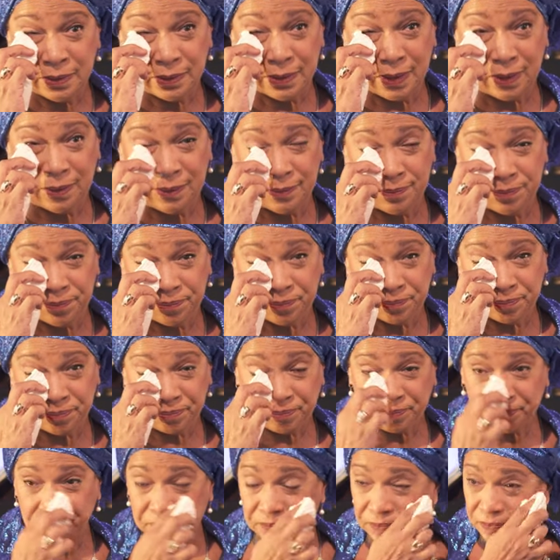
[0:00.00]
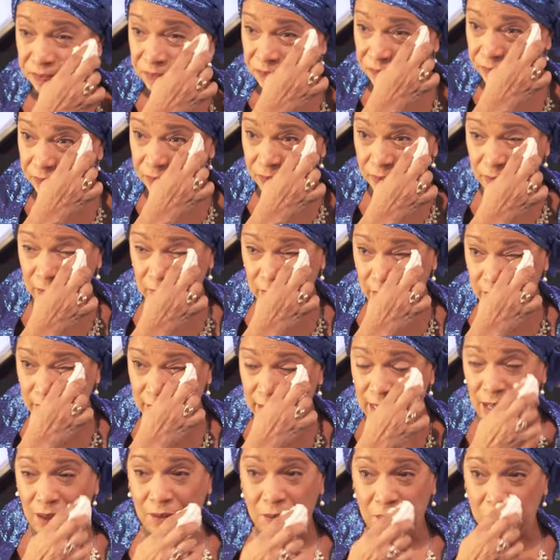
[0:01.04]
so,
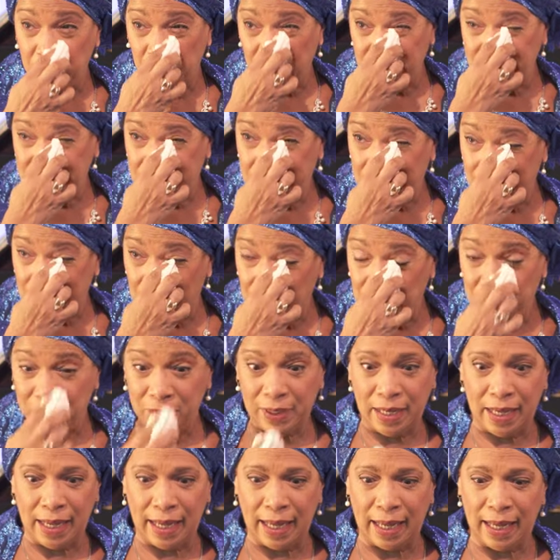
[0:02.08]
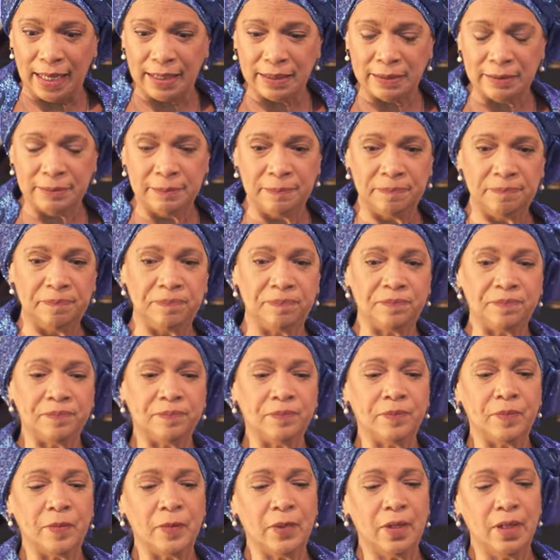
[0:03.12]
now one thing I will add:
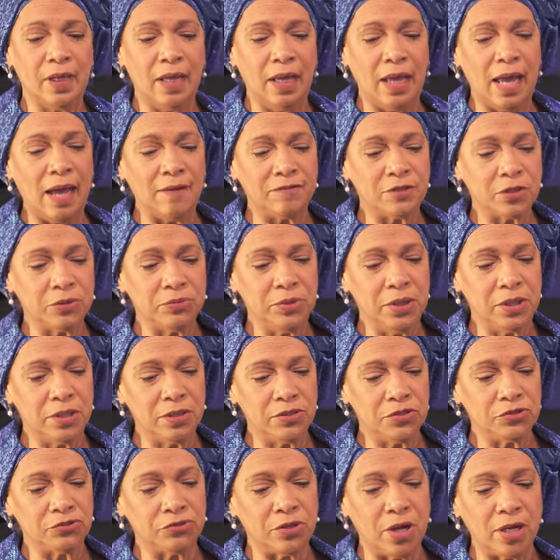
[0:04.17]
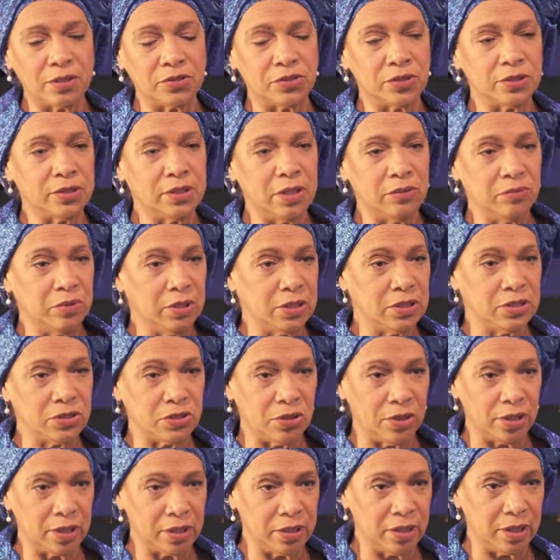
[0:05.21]
after Reconstruction, they really
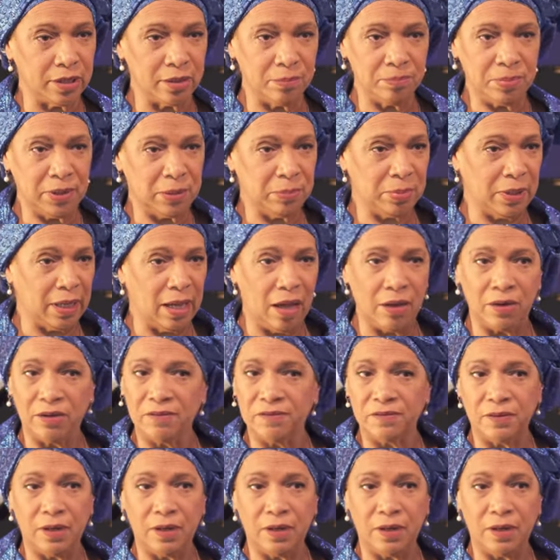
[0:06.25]
started kicking people out of